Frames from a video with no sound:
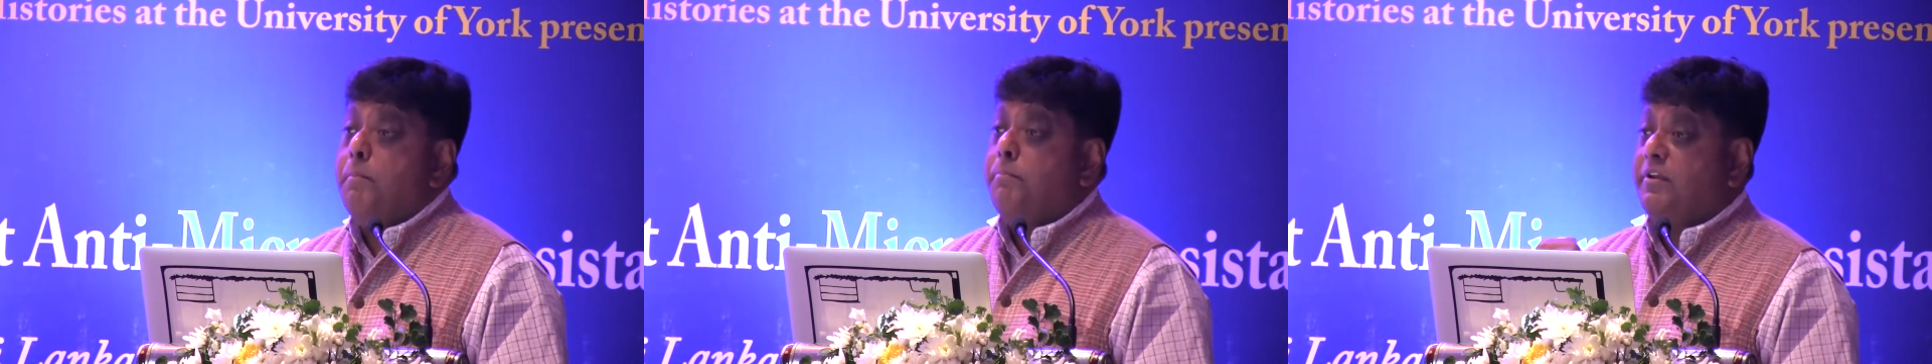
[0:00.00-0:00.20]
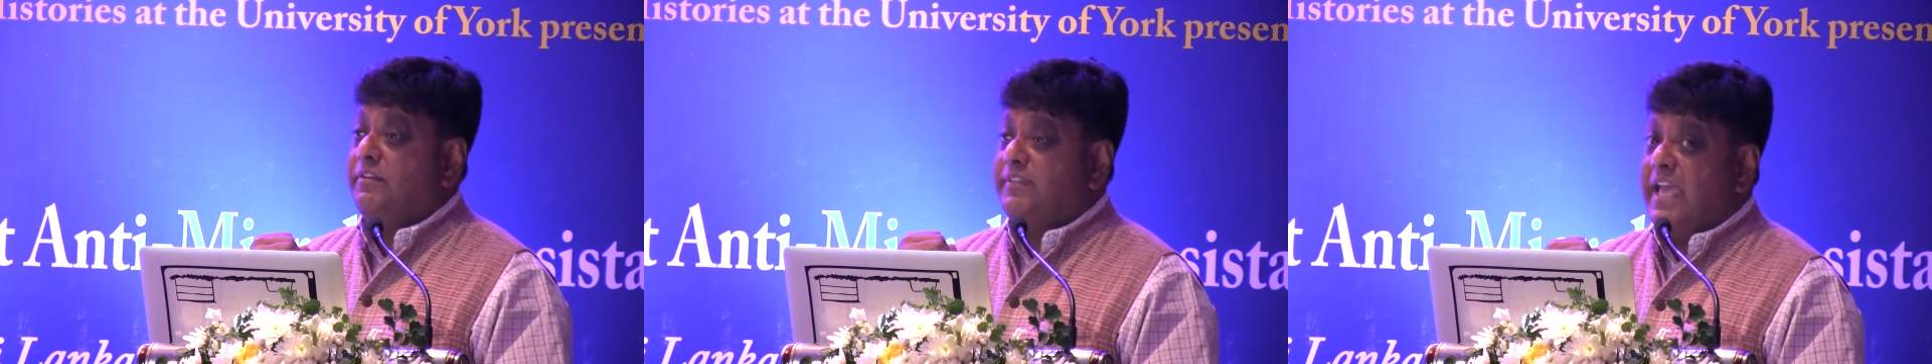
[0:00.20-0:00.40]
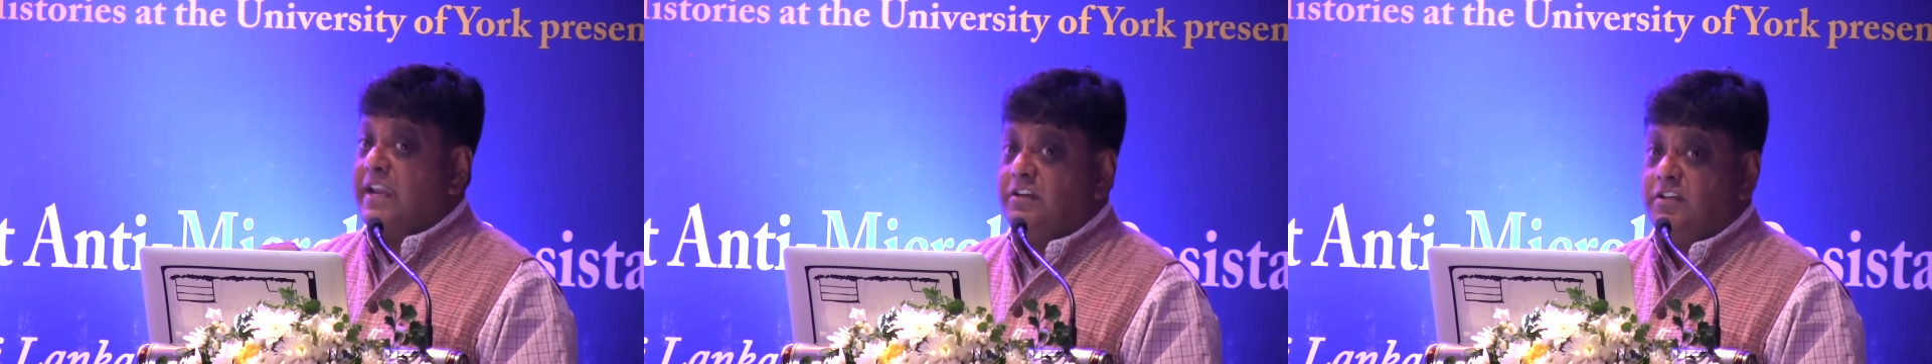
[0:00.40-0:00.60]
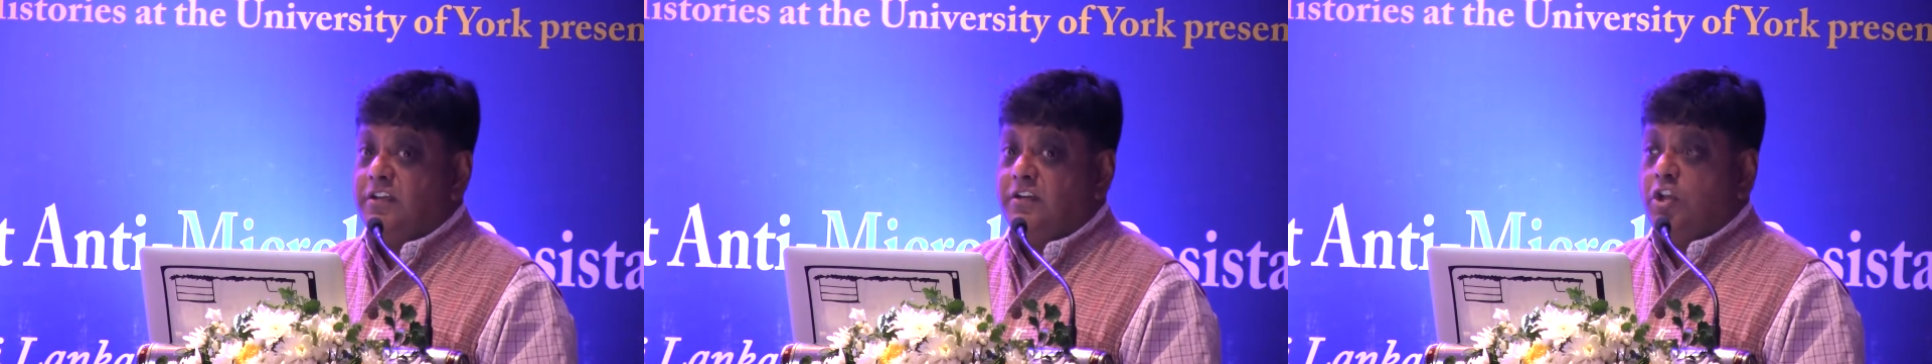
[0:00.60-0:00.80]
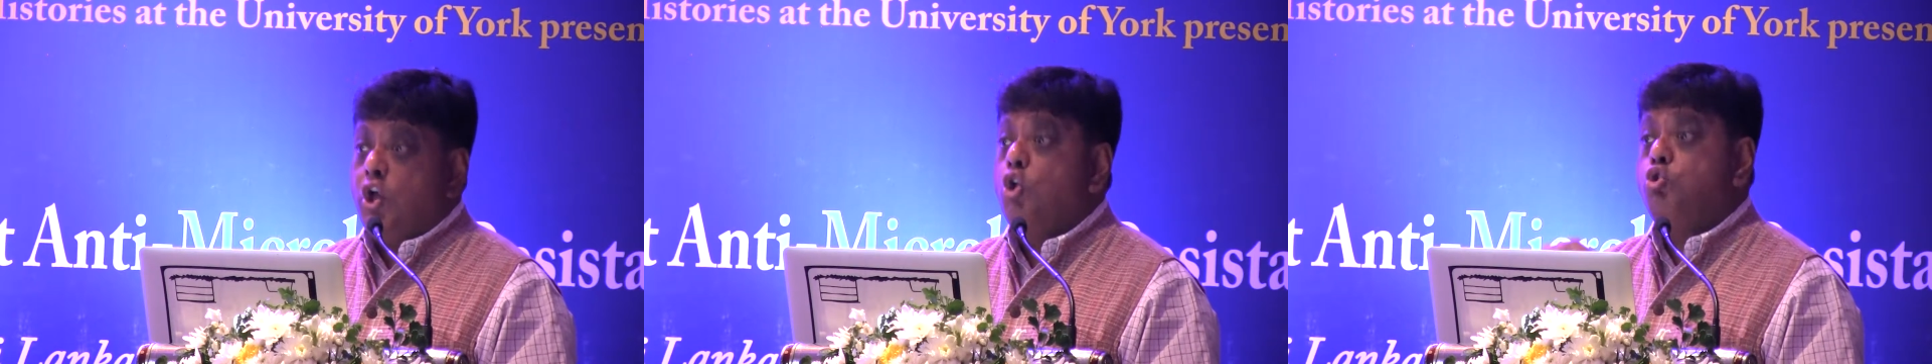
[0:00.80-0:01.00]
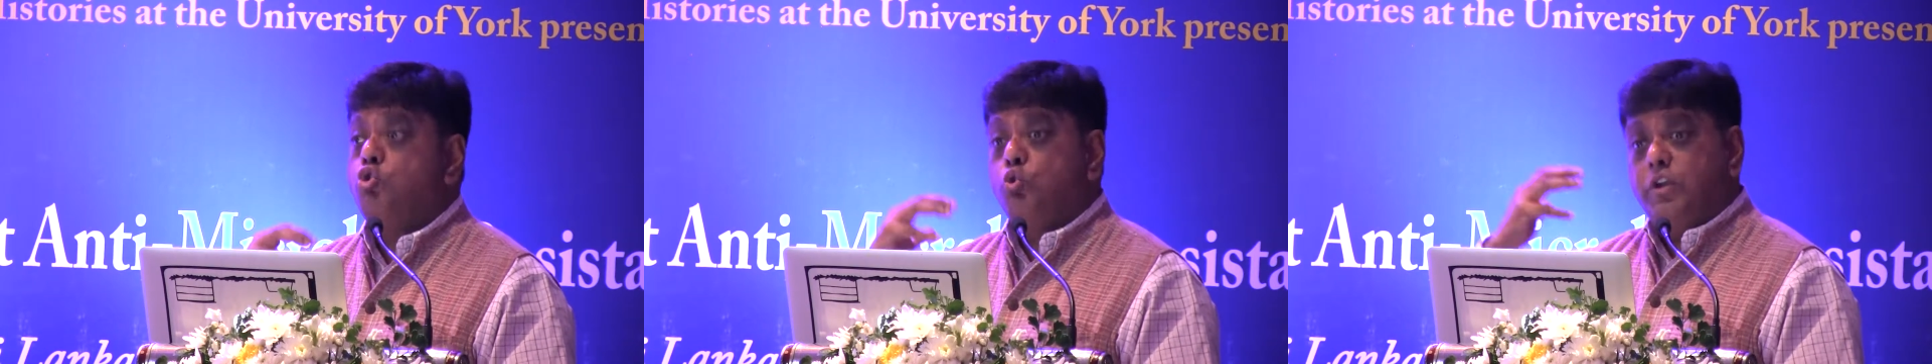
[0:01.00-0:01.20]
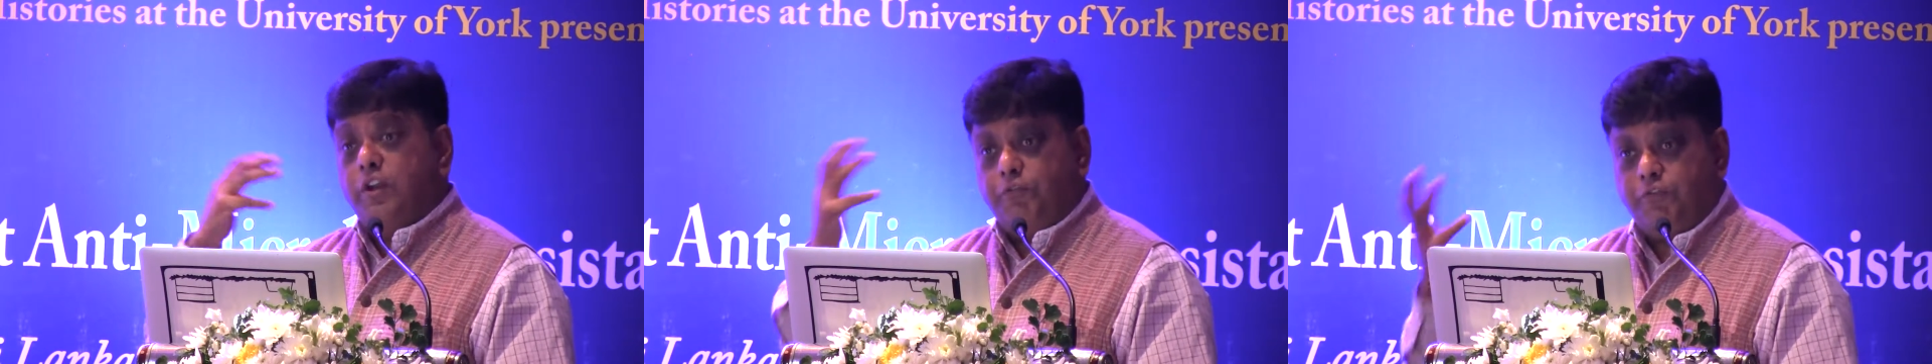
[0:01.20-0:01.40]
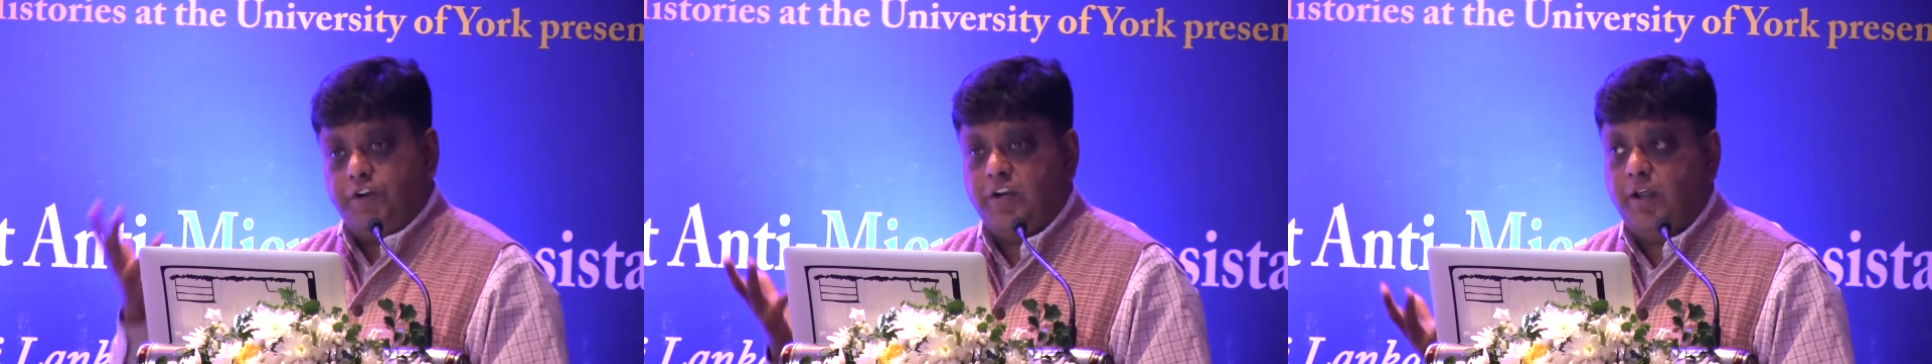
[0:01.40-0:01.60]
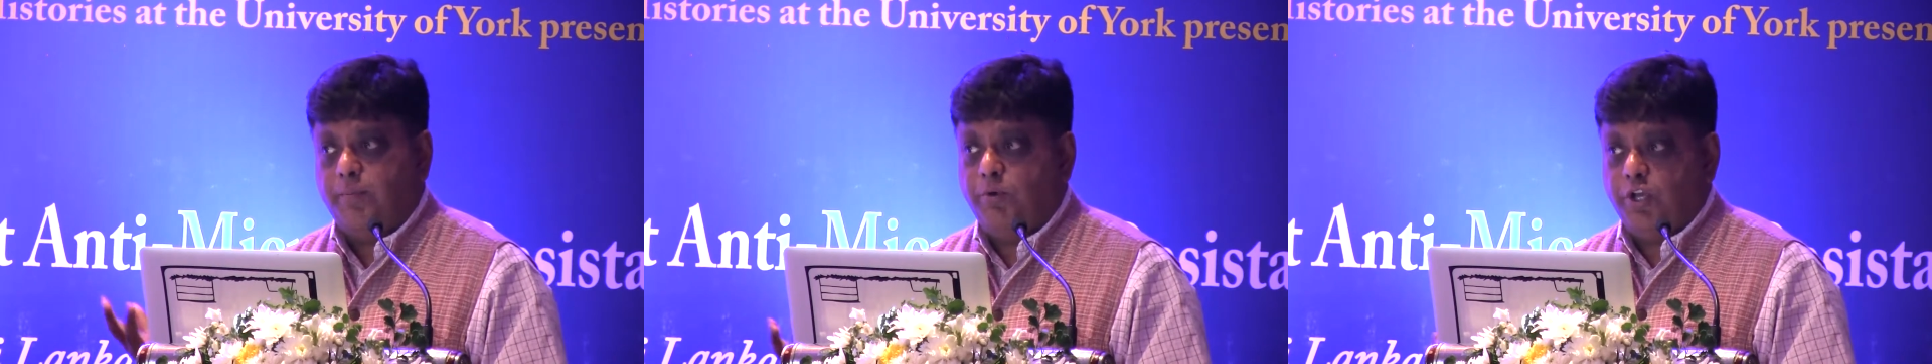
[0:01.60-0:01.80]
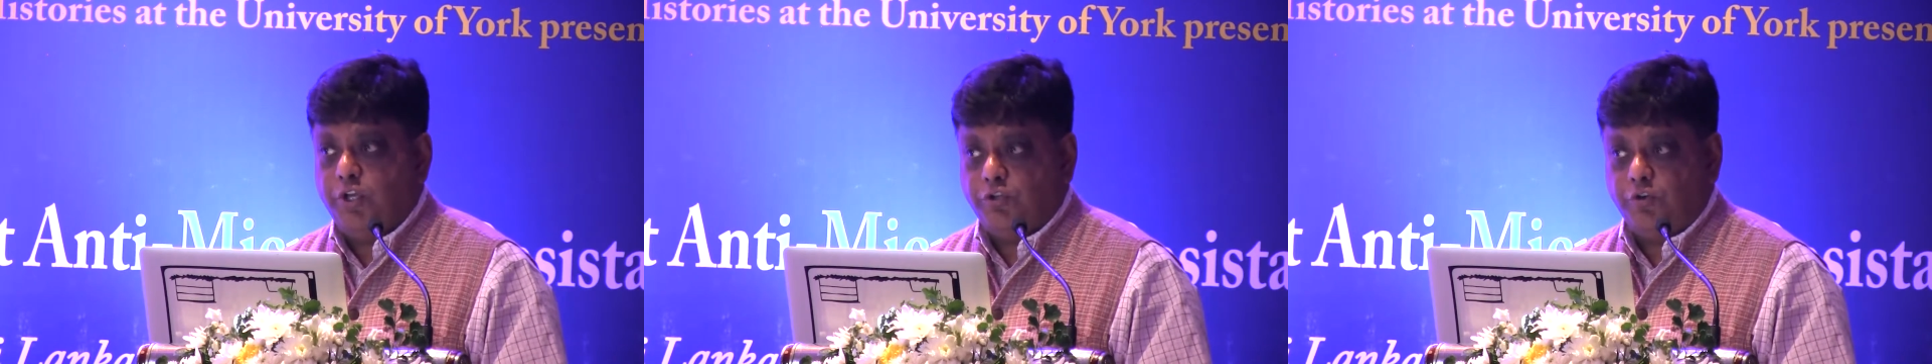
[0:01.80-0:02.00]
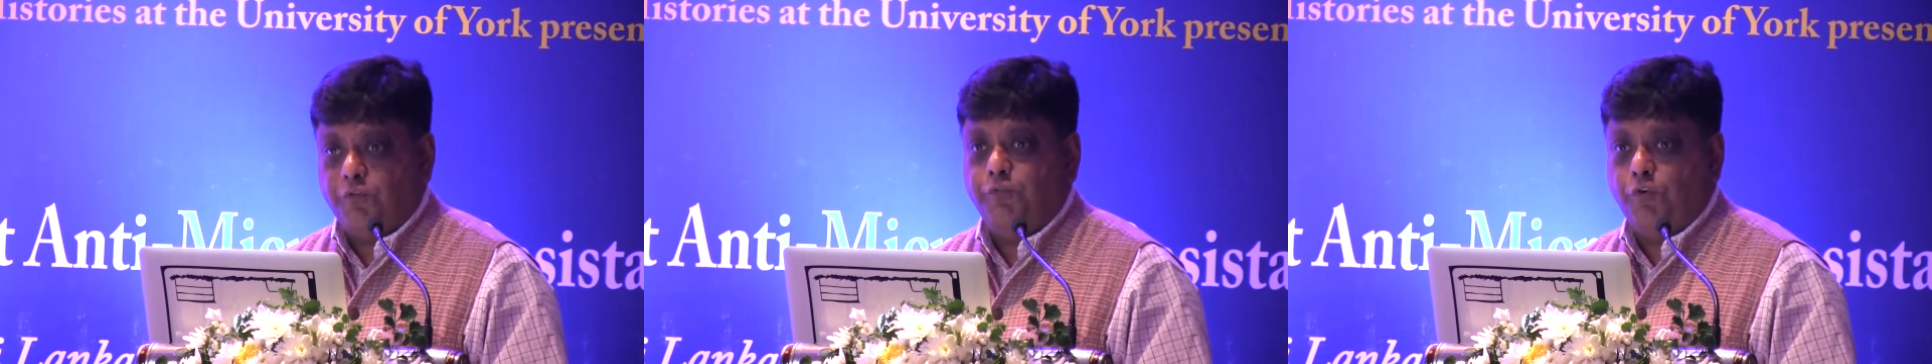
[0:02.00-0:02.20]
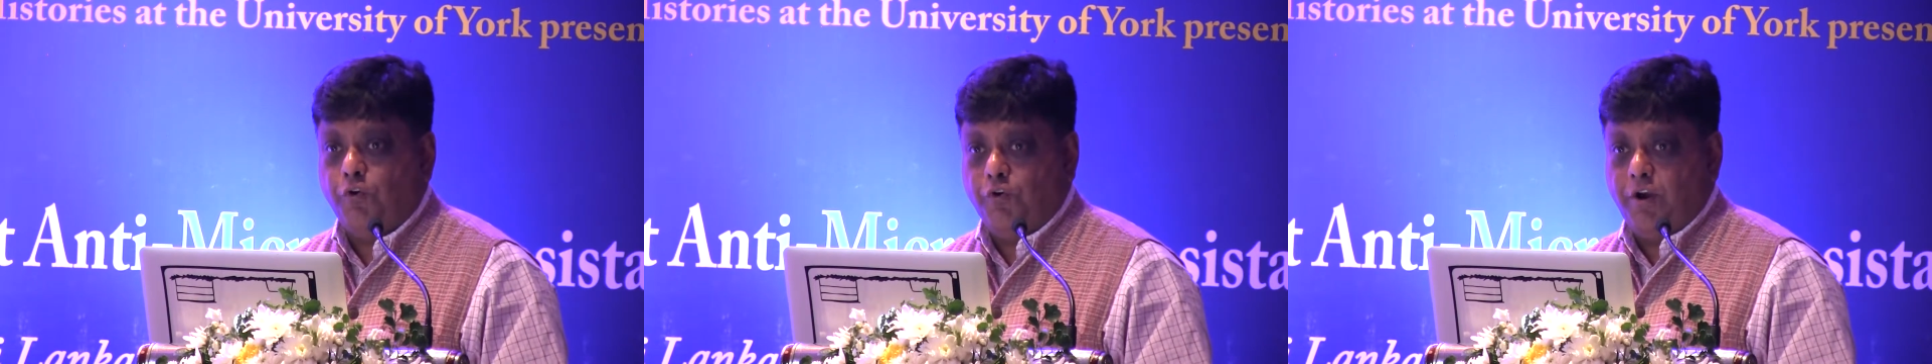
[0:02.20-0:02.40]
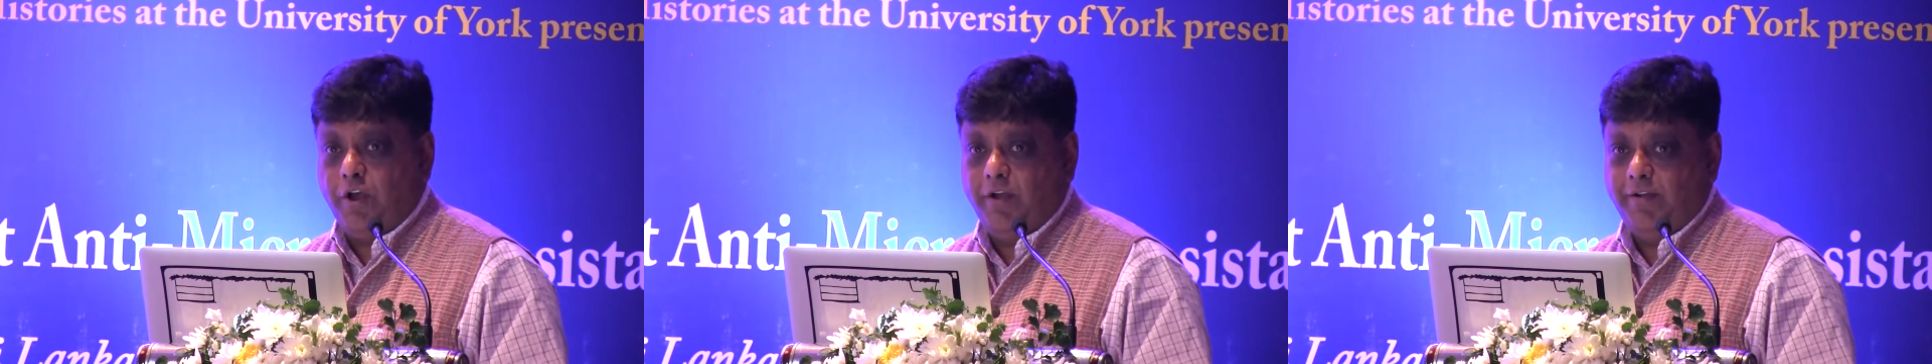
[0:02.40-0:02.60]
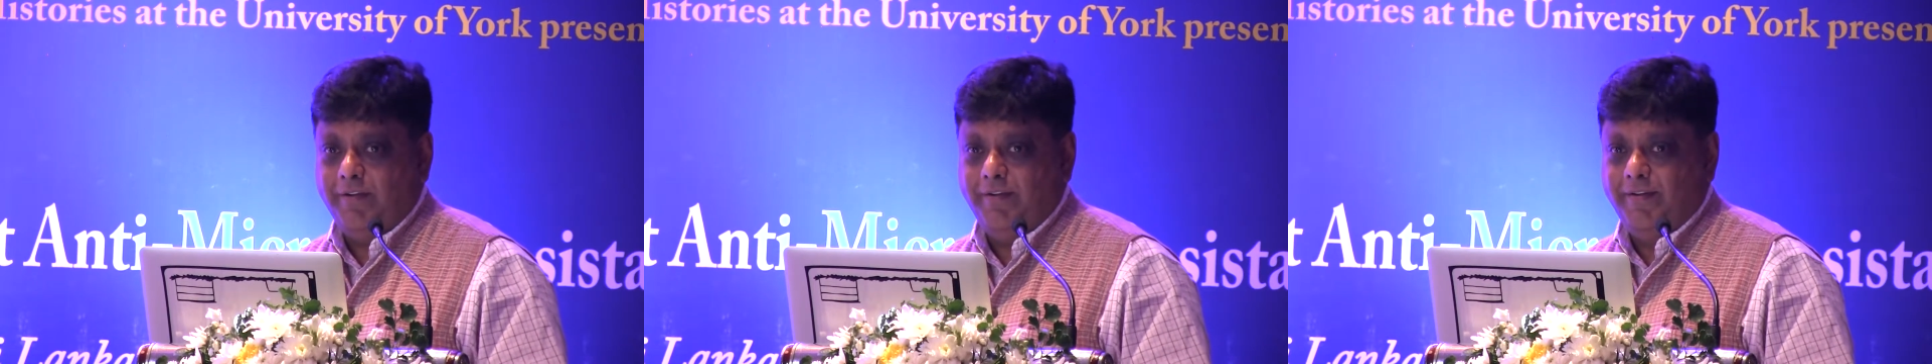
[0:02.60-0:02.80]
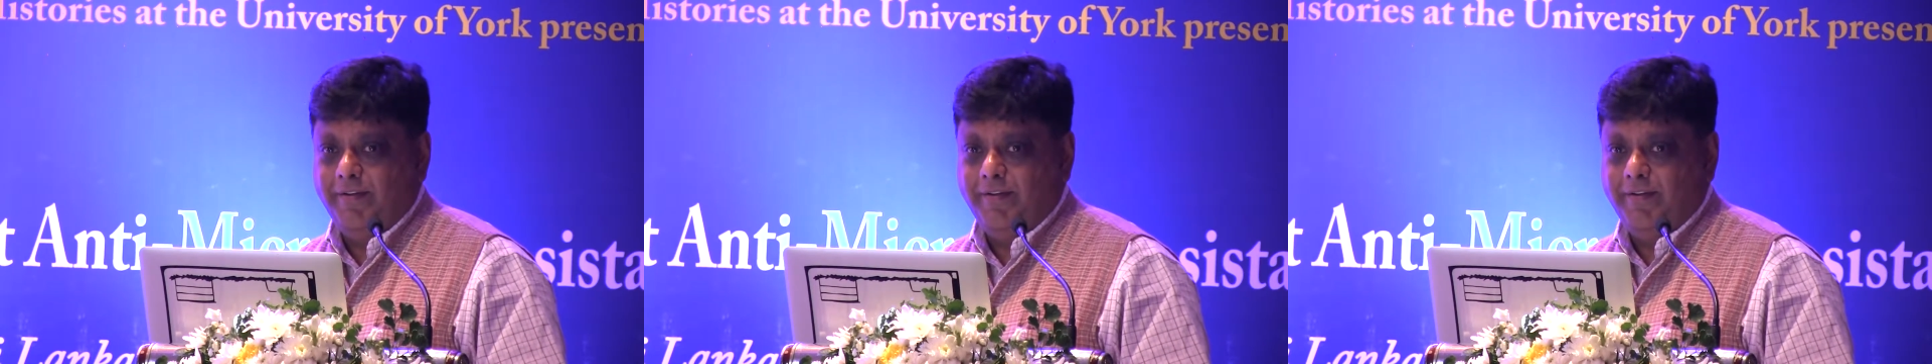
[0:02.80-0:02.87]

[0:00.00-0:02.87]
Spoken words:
presented to different WHO fora,